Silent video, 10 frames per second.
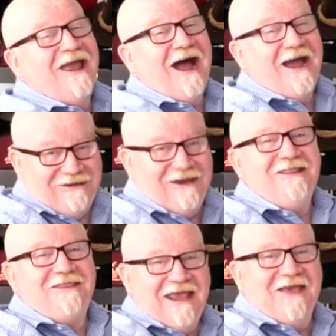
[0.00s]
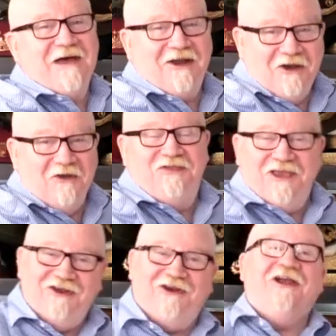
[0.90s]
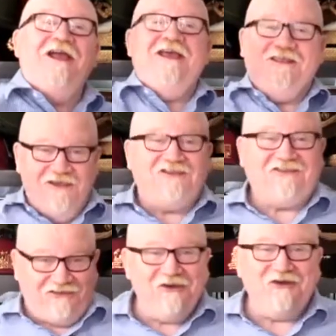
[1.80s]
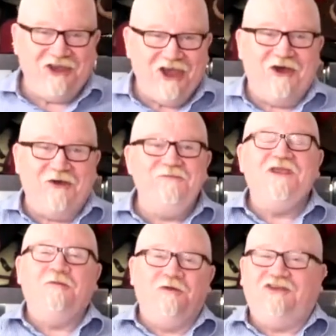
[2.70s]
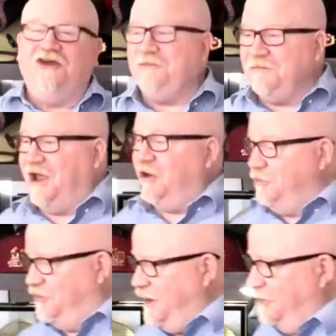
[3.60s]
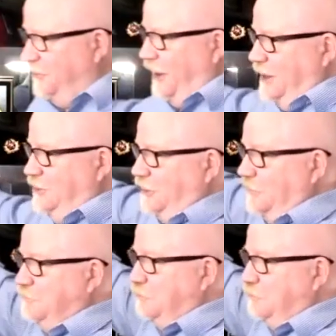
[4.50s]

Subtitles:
I didn't think about home theater. This studio was going to be my home theater, and you can